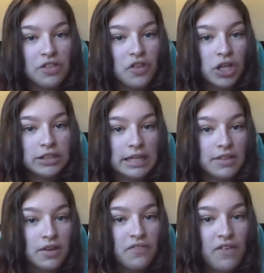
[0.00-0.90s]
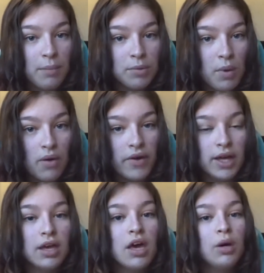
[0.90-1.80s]
13th of
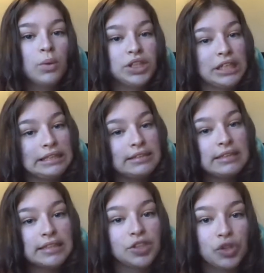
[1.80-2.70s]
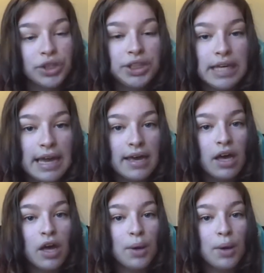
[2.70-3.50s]
February, which is this Sunday.